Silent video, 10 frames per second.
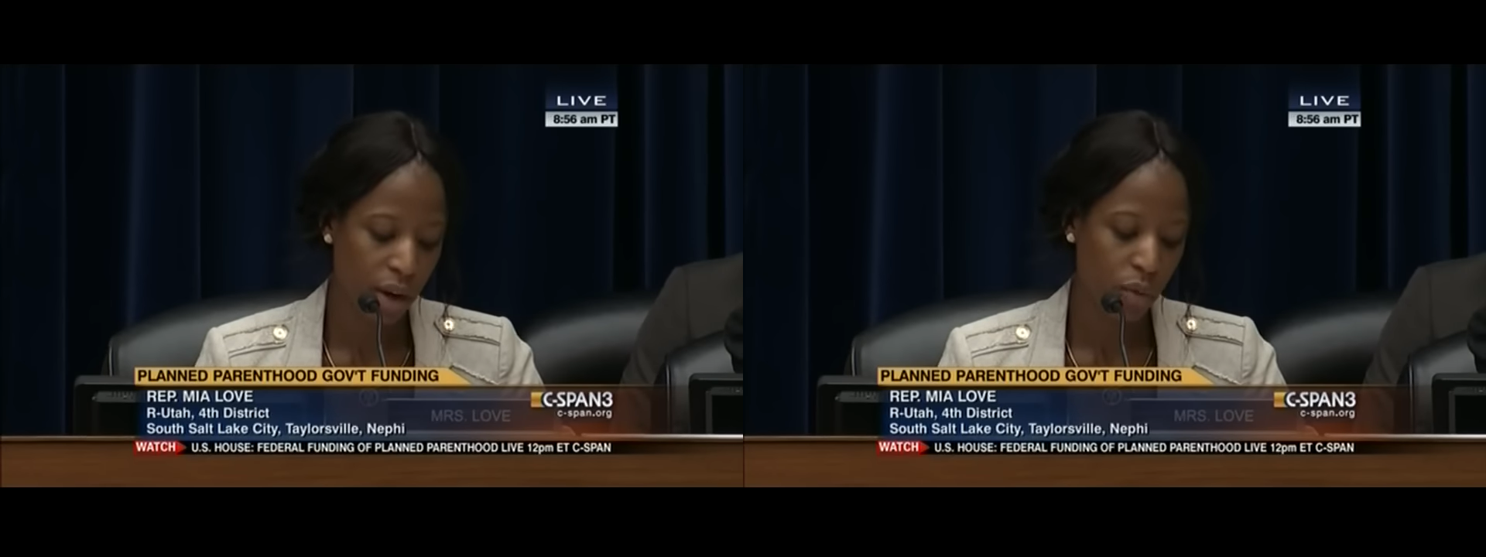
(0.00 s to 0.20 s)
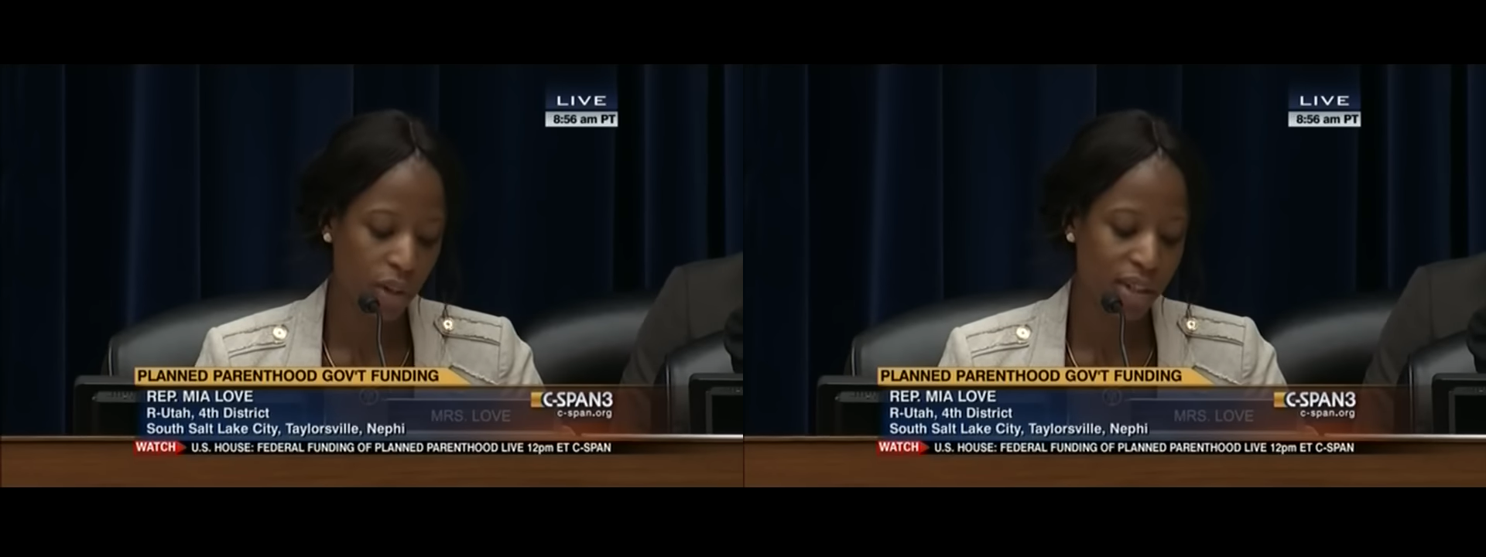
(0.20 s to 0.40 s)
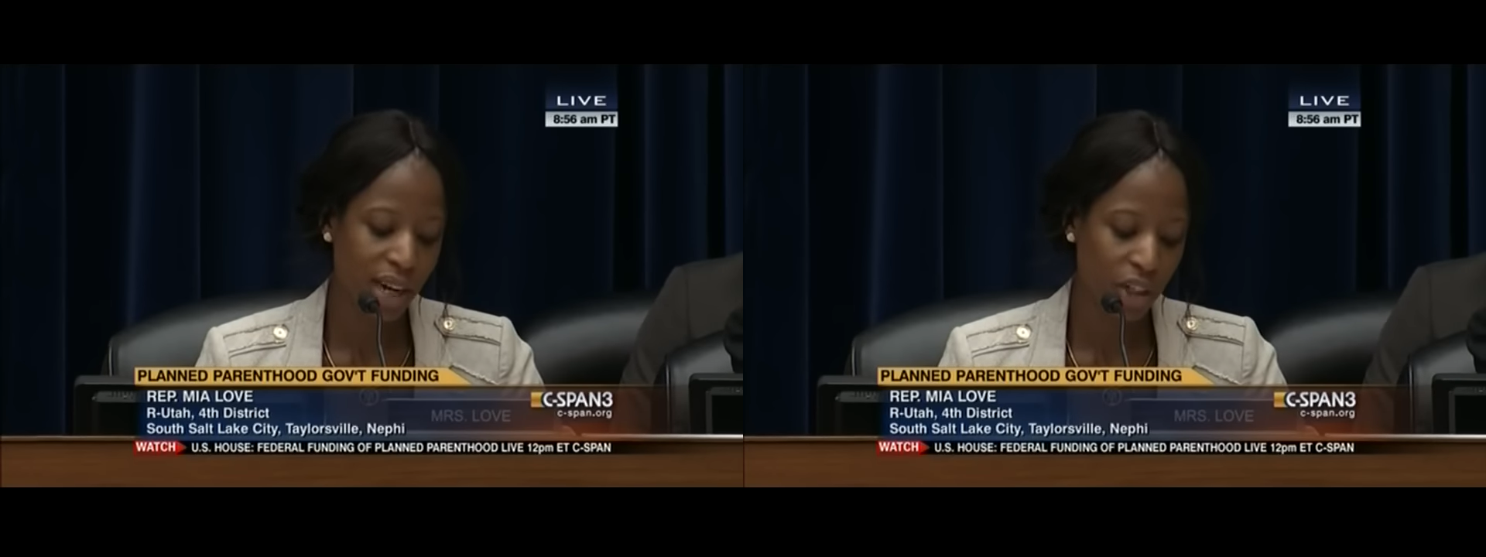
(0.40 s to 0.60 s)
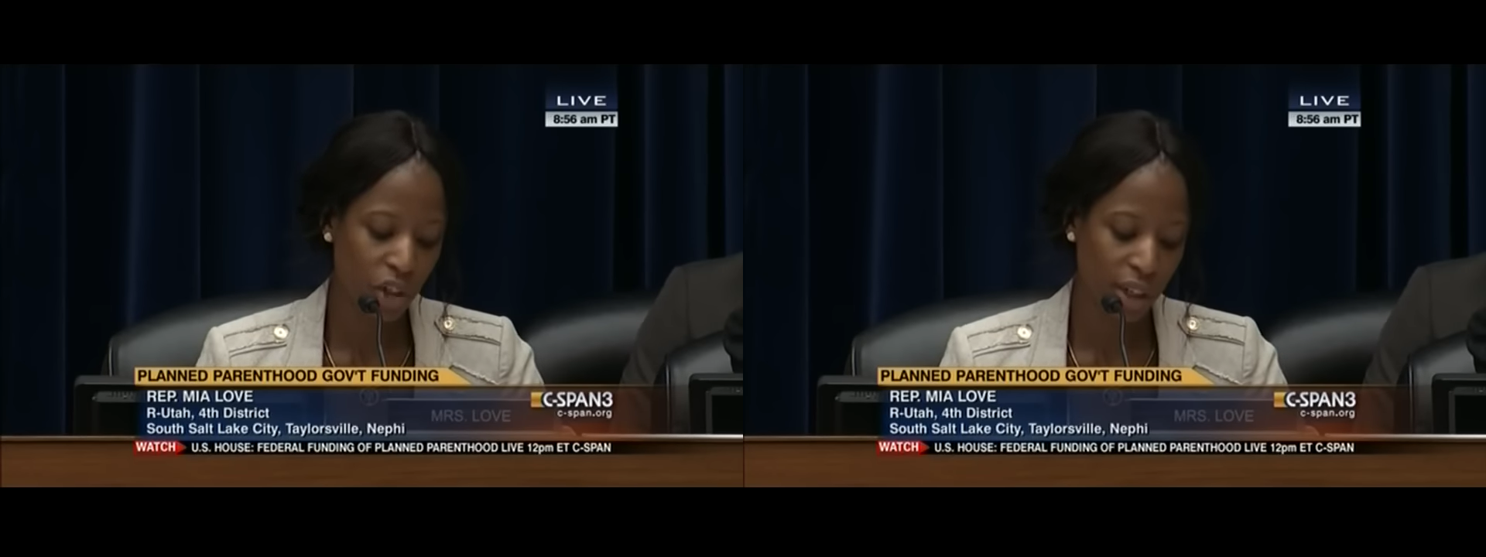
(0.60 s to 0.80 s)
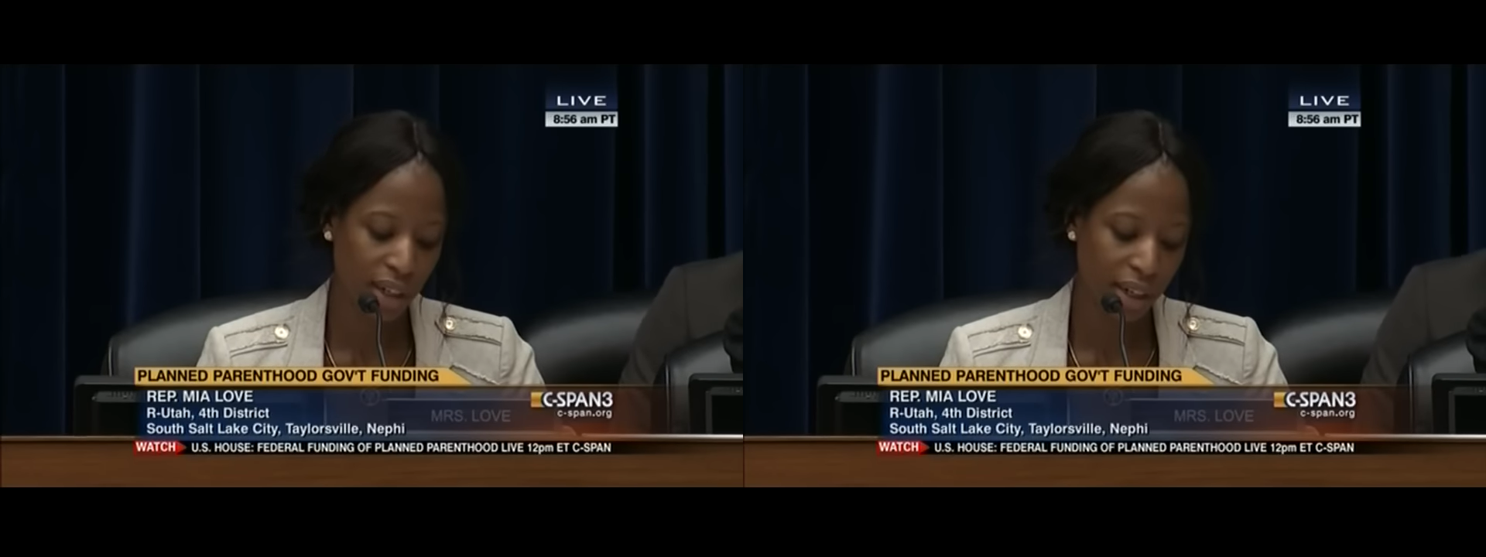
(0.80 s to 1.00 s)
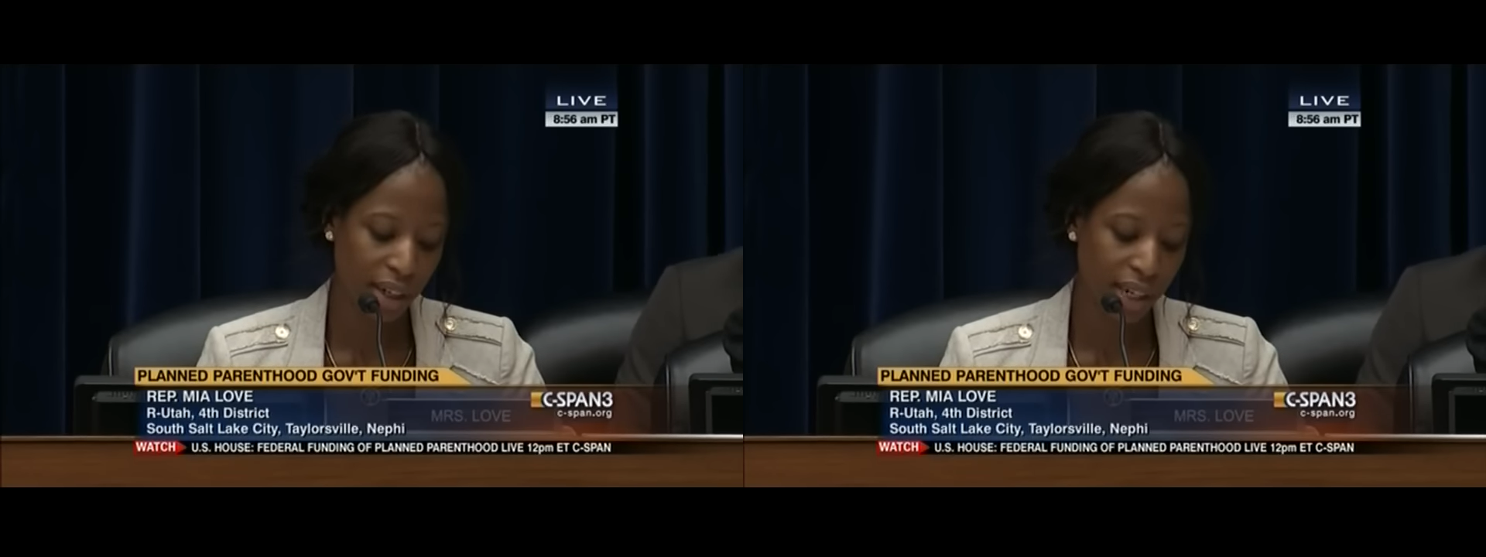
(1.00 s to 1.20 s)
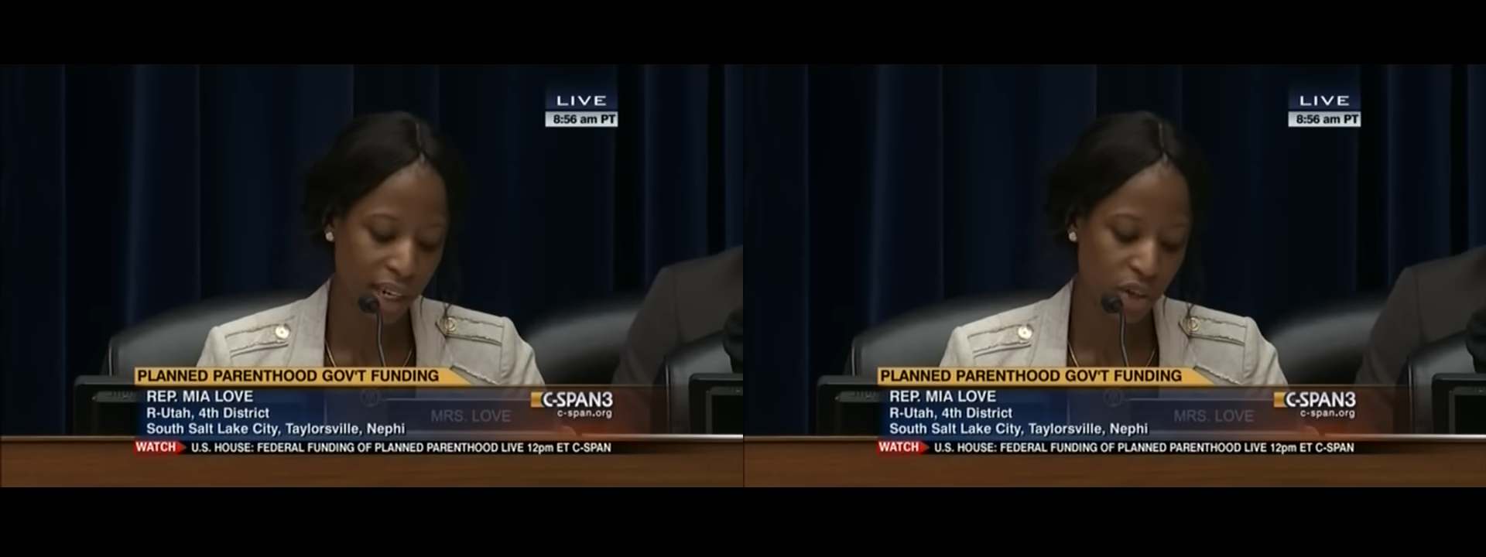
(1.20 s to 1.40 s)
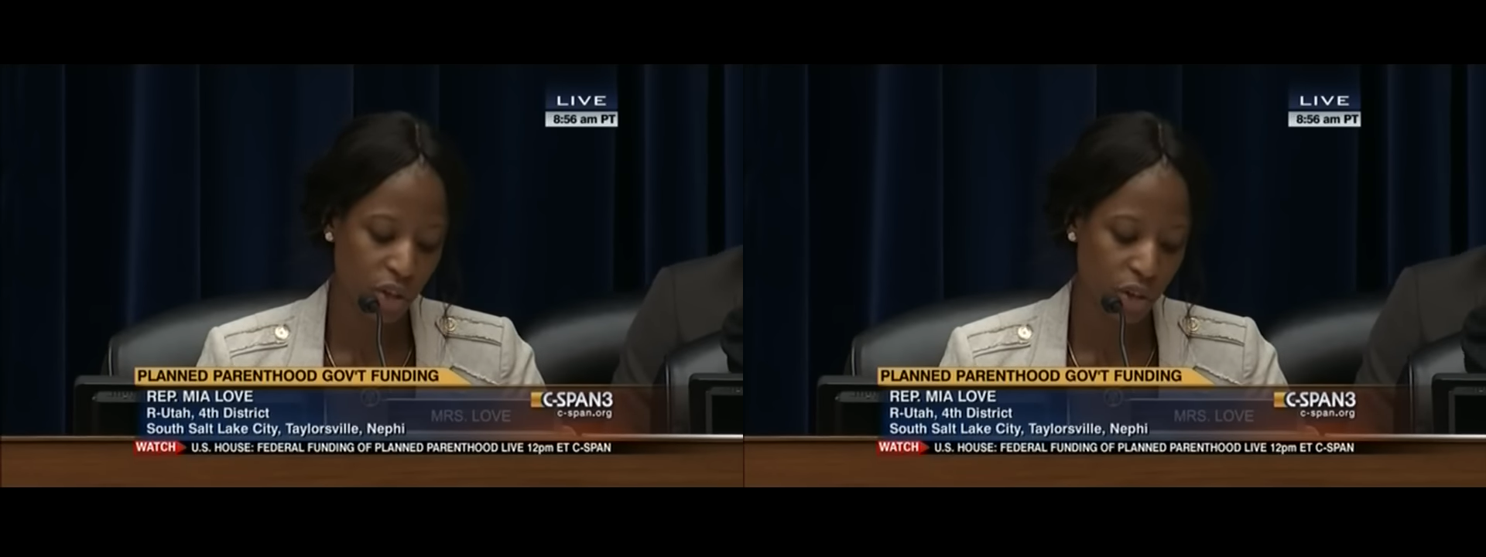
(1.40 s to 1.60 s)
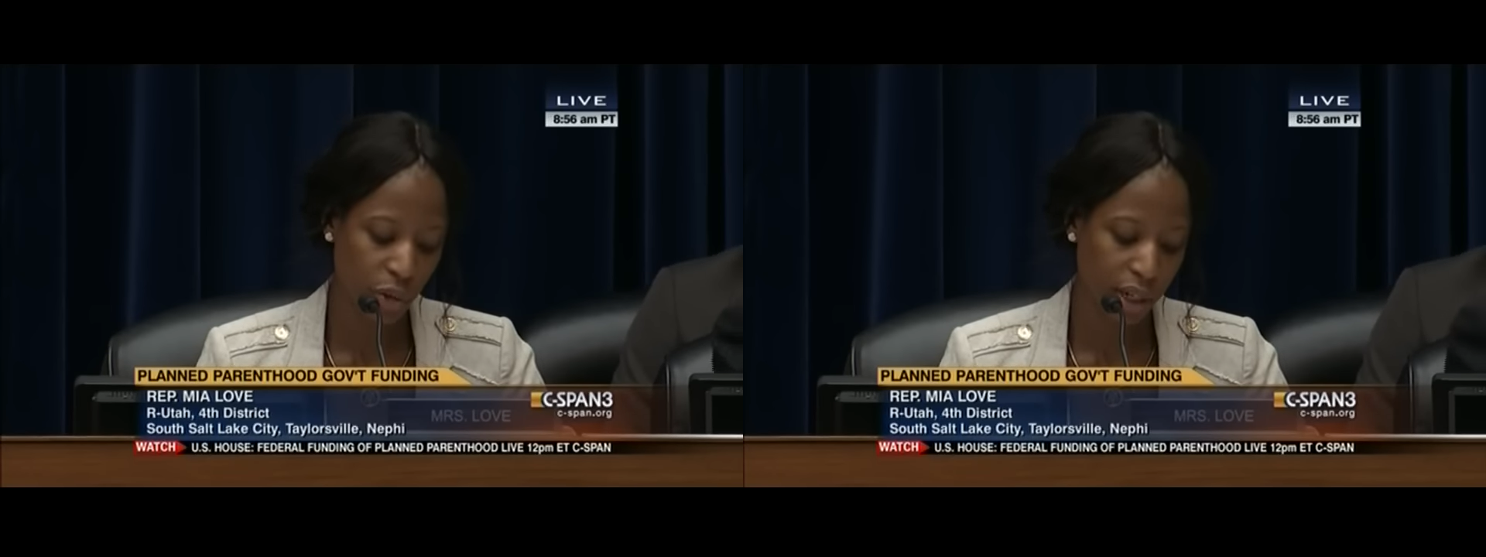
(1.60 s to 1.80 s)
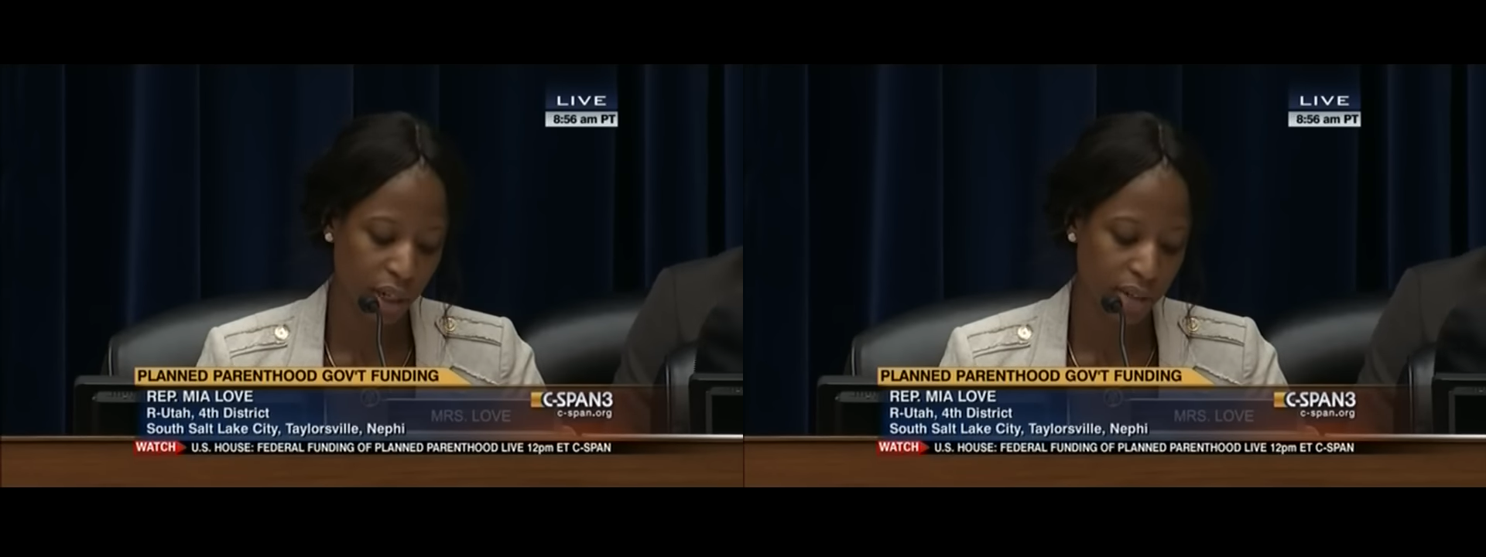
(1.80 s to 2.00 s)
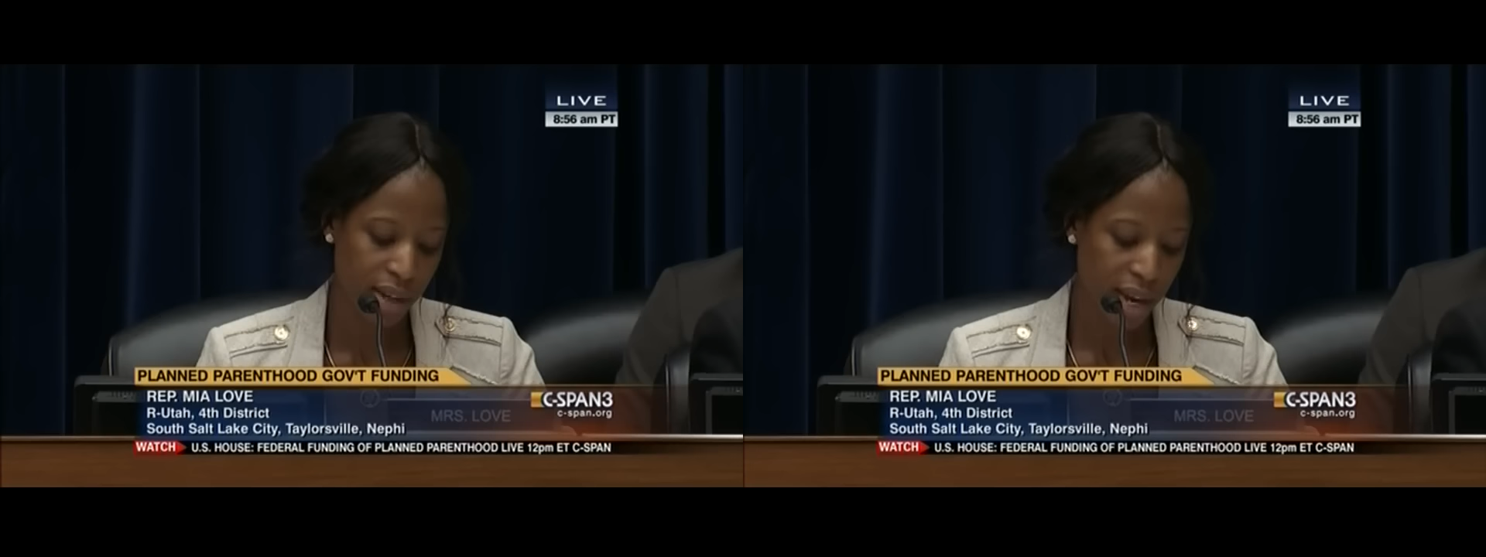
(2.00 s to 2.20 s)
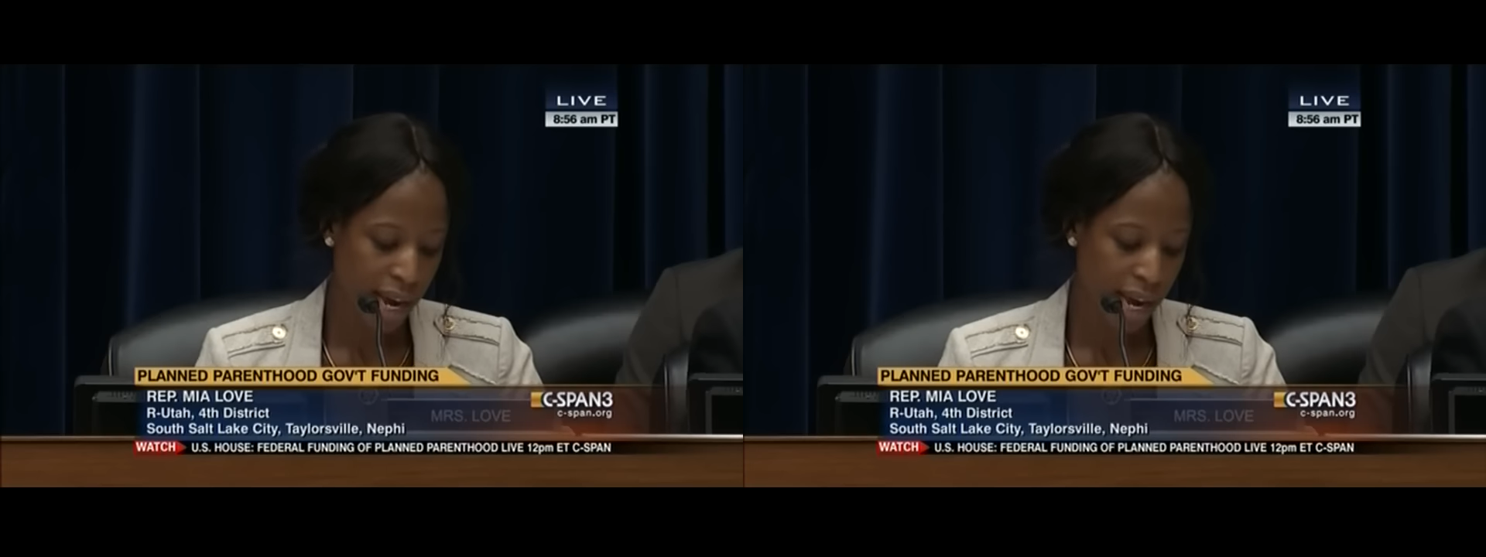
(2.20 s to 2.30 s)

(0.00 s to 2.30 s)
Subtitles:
reduction in cancer screenings